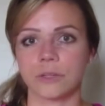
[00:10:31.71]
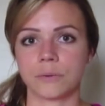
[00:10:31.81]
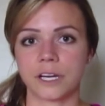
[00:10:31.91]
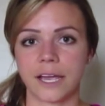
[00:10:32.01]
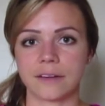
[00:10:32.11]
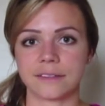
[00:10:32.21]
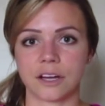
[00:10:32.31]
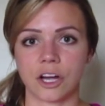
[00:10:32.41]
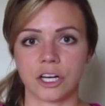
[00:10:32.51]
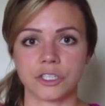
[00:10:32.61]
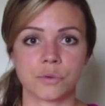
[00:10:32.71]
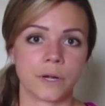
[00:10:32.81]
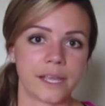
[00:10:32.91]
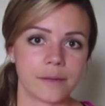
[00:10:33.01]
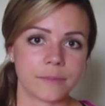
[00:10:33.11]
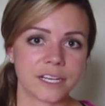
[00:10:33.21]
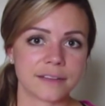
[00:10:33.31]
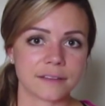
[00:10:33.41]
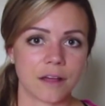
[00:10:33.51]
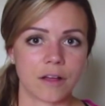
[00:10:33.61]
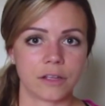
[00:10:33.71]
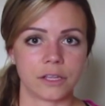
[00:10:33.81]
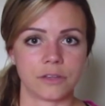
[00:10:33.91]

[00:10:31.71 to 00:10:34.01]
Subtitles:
The workouts are 28 minutes long.